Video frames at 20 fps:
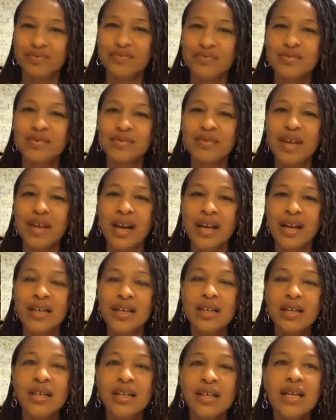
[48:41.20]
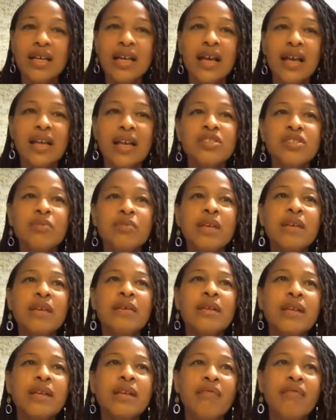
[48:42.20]
right? And to
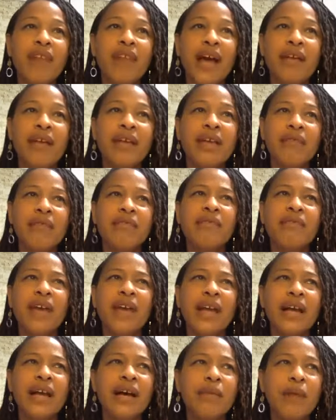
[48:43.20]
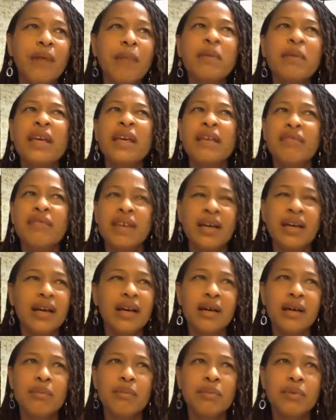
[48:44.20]
me, if I get fed up, I'm giving
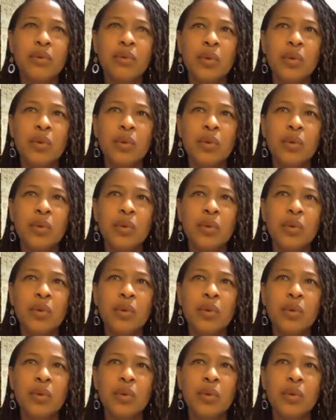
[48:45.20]
up,